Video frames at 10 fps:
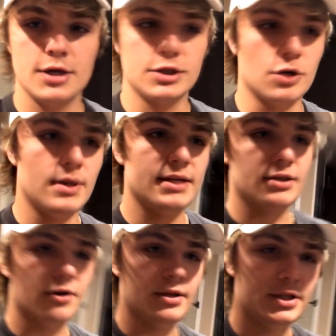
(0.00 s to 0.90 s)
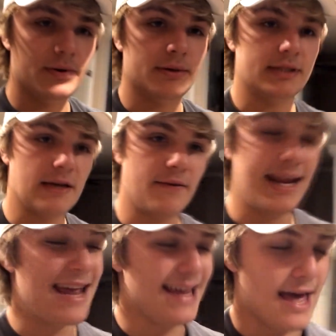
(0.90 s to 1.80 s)
So, it is currently
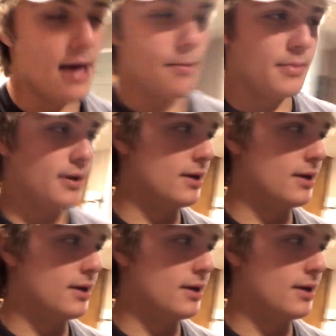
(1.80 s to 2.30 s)
2.07 a.m.